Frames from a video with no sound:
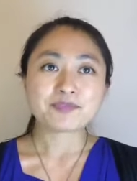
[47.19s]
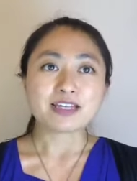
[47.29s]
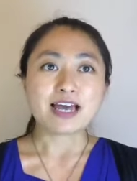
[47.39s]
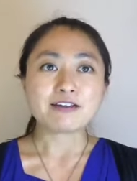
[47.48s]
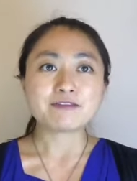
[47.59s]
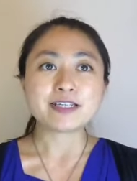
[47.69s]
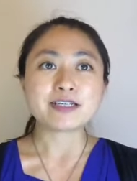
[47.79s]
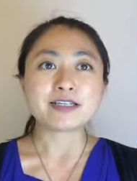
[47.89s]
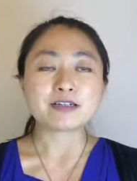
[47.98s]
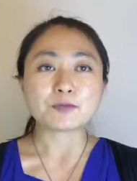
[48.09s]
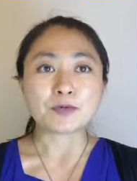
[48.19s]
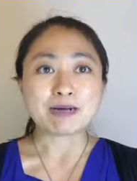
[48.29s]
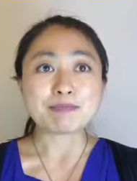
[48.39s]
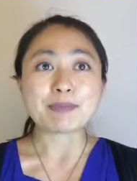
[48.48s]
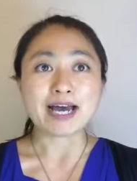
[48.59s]
every
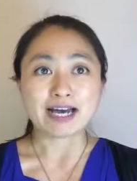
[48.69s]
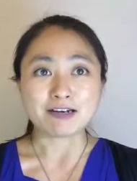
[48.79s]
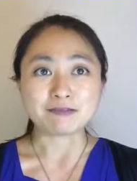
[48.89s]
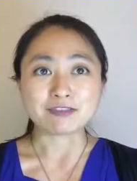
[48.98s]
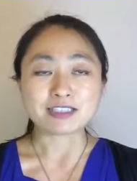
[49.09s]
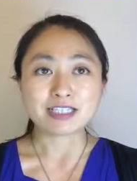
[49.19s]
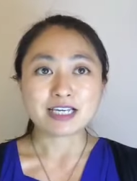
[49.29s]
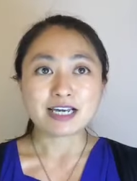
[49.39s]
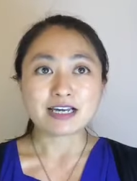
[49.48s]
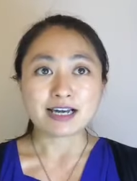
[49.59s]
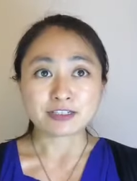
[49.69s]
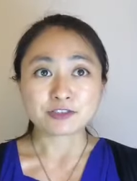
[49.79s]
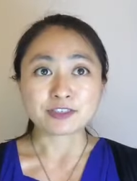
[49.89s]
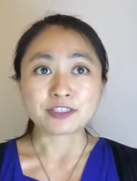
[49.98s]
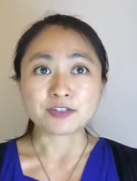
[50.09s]
£1
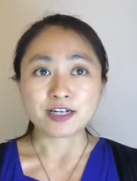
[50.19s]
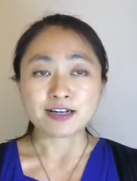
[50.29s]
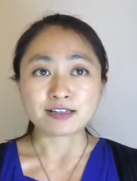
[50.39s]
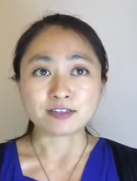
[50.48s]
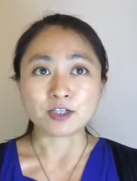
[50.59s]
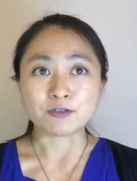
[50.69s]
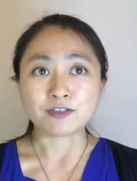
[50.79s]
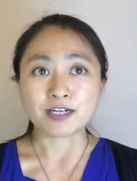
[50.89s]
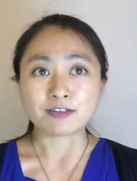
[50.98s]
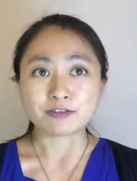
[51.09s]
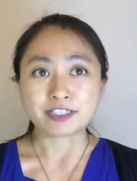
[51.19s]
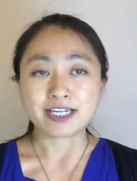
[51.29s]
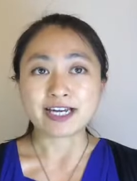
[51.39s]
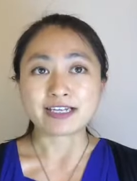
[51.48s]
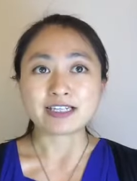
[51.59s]
actually you earn over
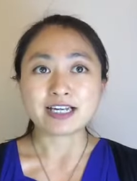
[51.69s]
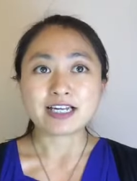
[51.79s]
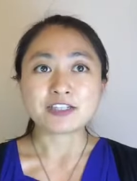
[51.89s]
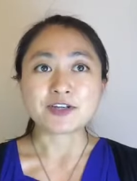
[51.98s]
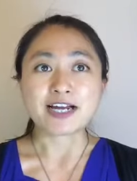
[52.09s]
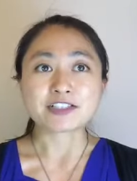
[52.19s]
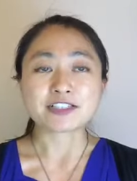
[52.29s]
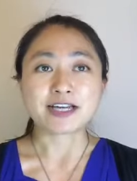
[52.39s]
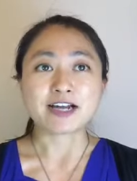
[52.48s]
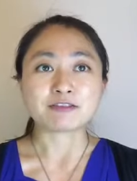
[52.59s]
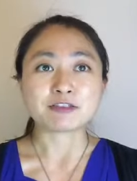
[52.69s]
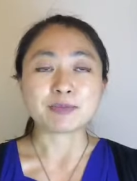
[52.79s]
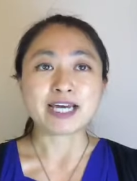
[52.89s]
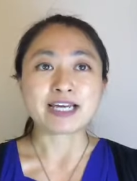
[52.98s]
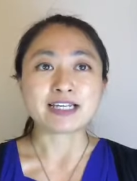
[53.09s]
100K, you actually have to
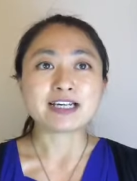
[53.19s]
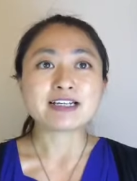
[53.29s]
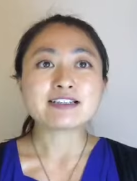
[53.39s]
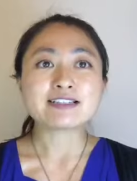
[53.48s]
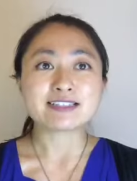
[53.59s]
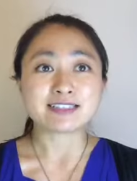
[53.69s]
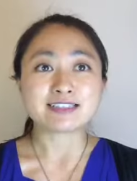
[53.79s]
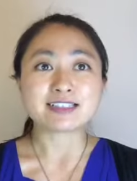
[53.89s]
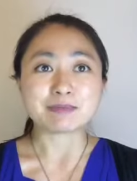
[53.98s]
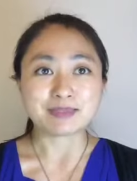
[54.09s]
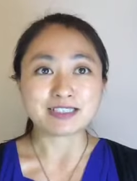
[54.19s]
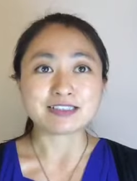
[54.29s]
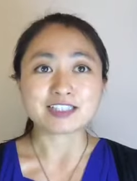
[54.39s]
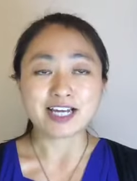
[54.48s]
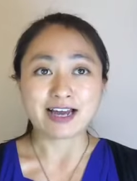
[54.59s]
pay
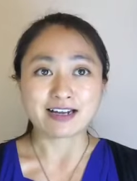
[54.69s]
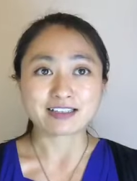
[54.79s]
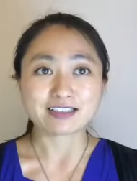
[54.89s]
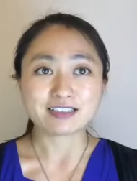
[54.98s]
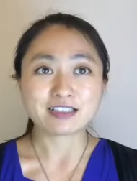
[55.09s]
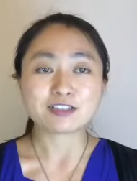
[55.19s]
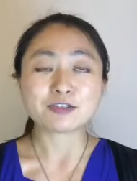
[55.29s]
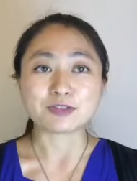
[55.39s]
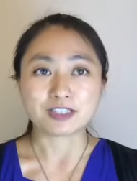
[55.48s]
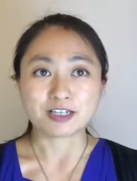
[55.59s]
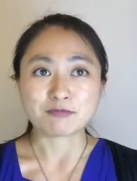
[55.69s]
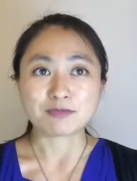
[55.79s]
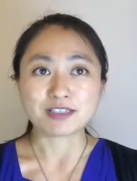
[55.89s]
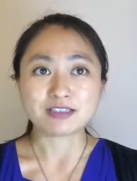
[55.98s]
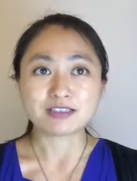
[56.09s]
60p tax to the
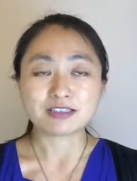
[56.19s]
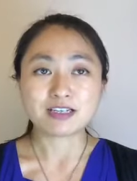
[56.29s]
government.